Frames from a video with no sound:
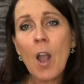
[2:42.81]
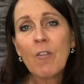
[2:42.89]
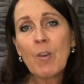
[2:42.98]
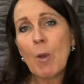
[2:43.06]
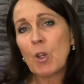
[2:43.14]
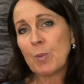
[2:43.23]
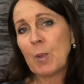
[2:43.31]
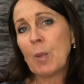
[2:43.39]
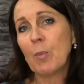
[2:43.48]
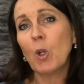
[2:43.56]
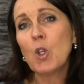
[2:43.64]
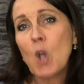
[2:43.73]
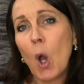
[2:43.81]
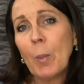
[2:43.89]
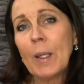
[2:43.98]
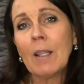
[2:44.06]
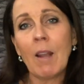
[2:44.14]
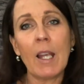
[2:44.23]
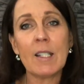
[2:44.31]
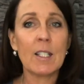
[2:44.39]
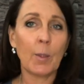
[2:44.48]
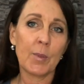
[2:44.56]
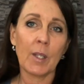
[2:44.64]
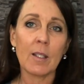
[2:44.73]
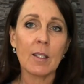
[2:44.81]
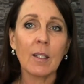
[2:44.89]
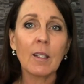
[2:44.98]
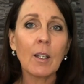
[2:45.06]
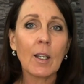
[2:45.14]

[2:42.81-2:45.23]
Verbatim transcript: For most people, not being liked is upsetting and